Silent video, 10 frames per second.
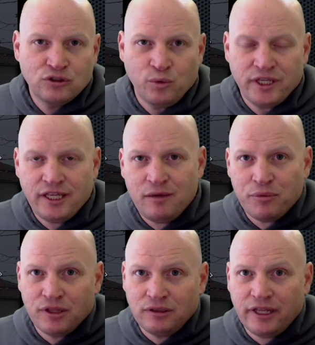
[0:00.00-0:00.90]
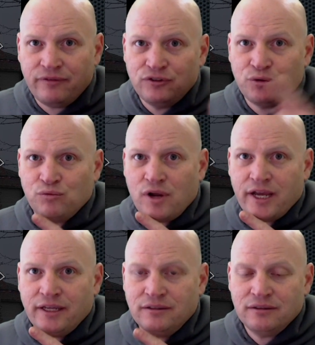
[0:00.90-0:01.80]
So we keep the left to
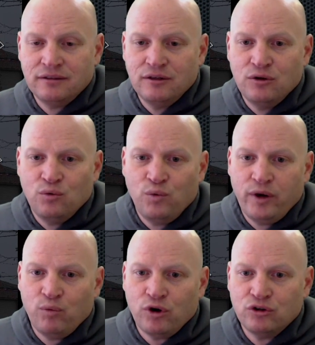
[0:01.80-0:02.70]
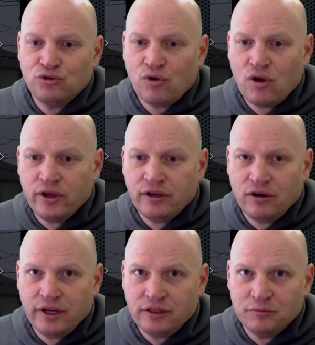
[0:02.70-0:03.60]
right when we're drawing
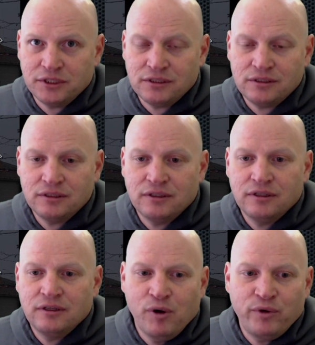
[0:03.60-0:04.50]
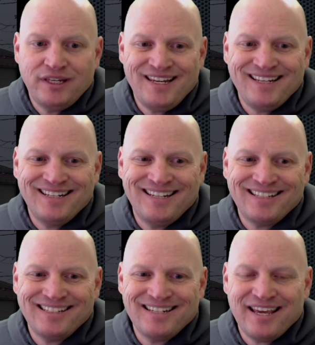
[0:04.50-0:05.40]
our elements, but we need to
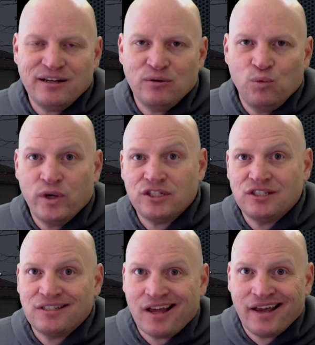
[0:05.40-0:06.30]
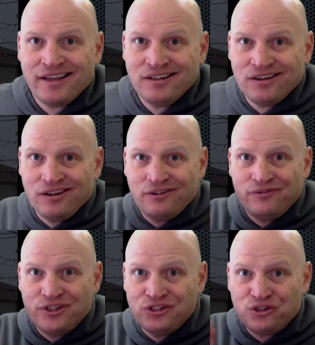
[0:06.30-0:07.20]
designate which side
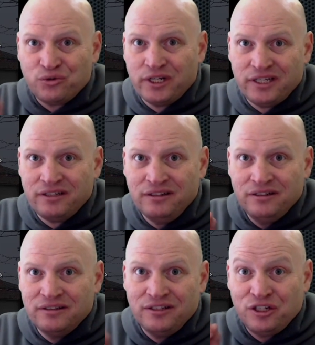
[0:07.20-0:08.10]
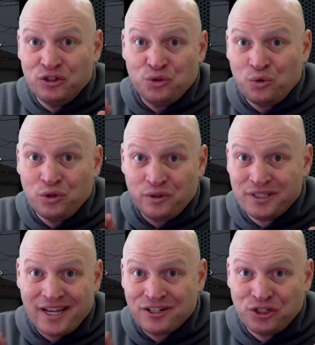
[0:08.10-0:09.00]
of the string the controller
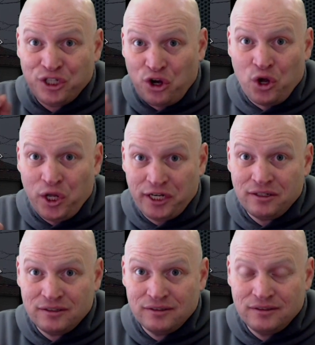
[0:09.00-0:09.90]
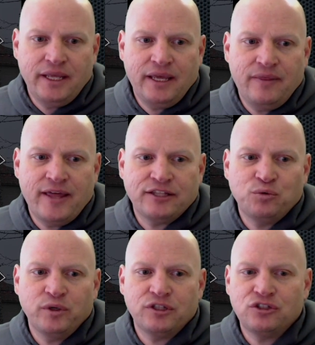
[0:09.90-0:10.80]
is actually on. And
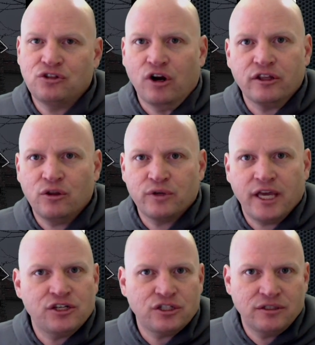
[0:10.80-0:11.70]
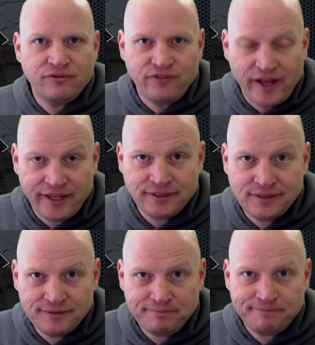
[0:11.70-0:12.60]
that's what the starting location
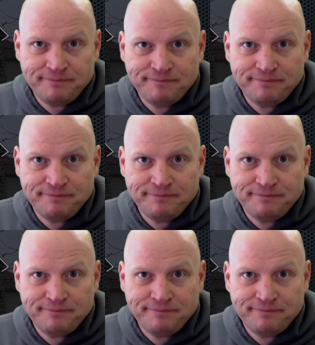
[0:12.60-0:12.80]
defines.